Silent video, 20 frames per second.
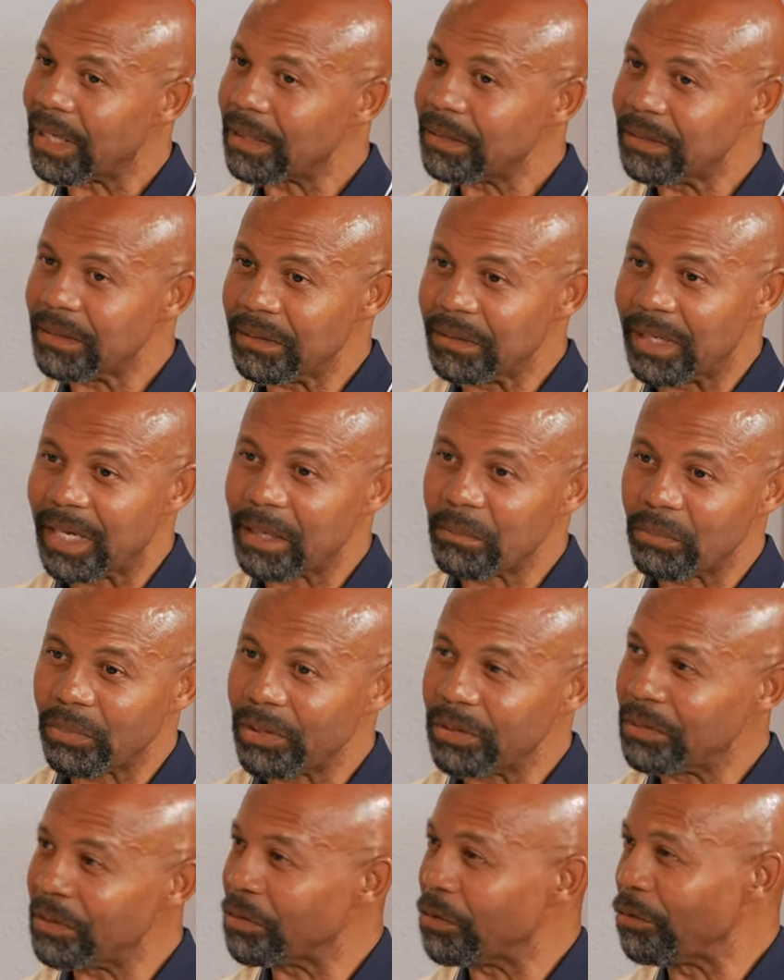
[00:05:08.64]
I did not
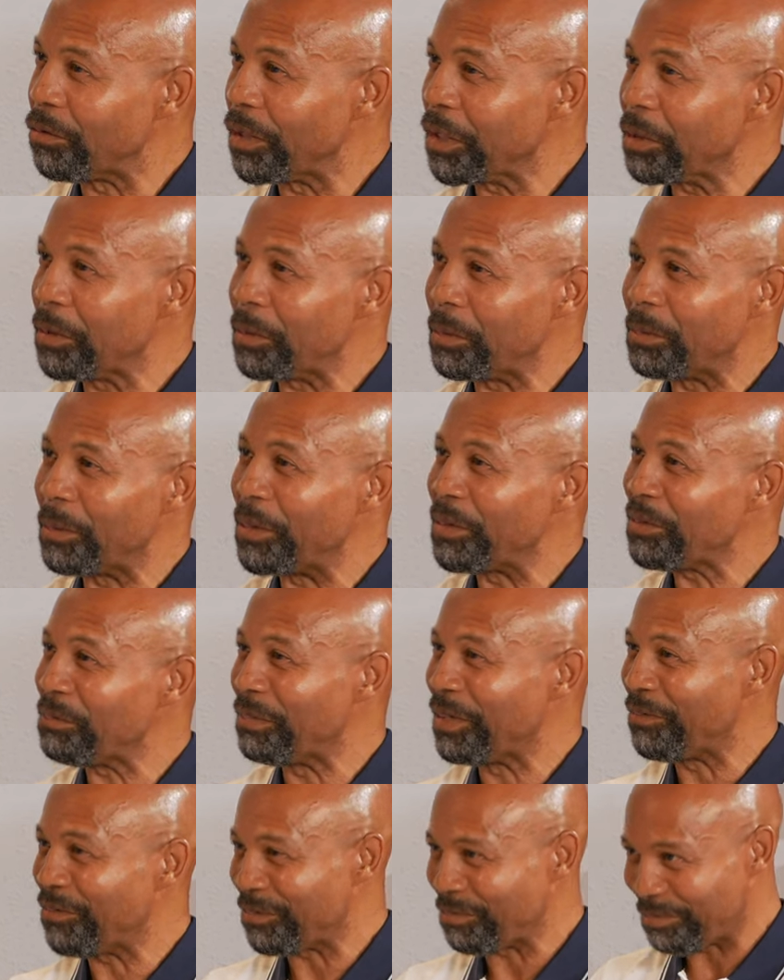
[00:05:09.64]
bring the curriculum with
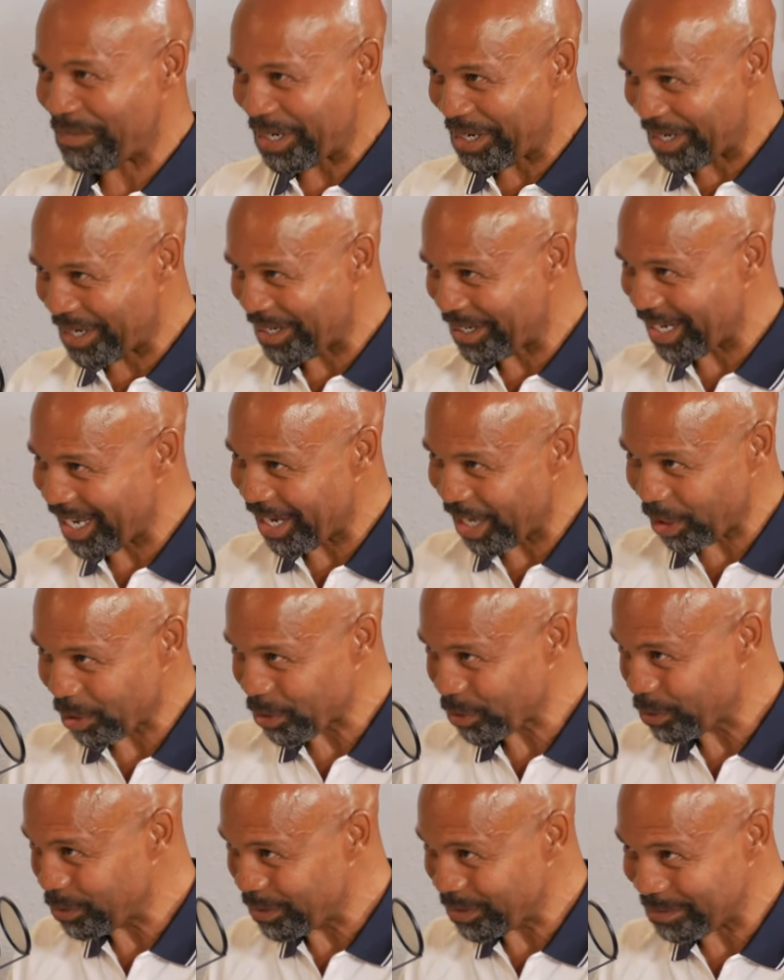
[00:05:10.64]
me for my uh,
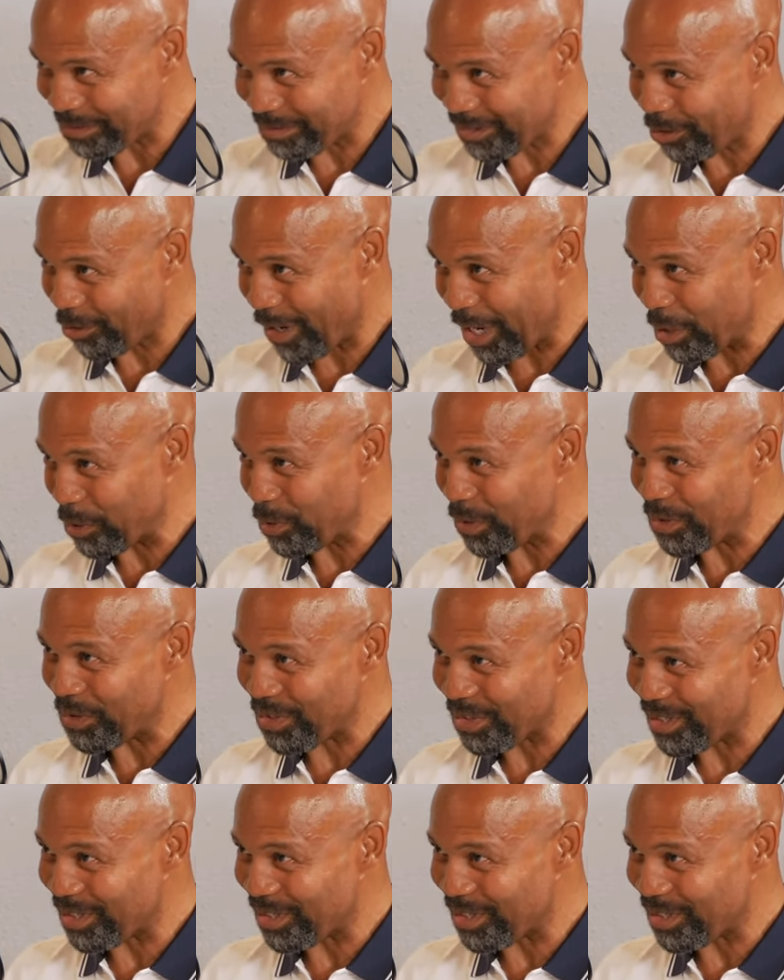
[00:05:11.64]
actual graduate